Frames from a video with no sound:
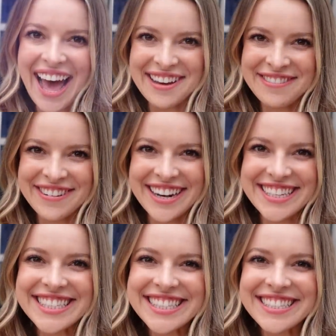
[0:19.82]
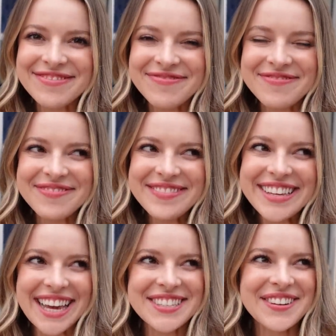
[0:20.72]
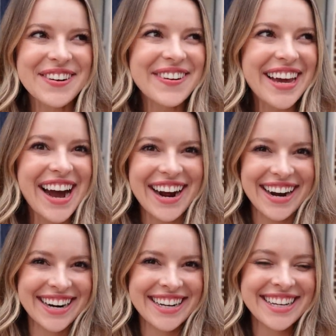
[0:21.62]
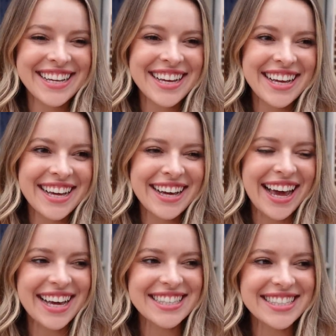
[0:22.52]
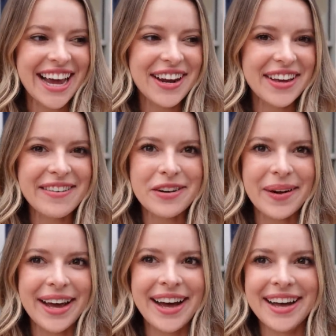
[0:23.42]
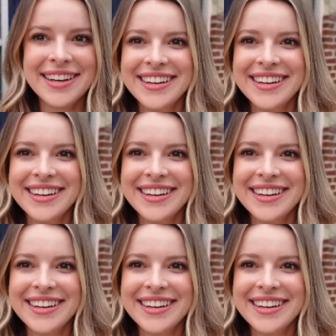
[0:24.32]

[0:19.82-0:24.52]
Hi friends, guess where we are? I guess the title gave it away, huh?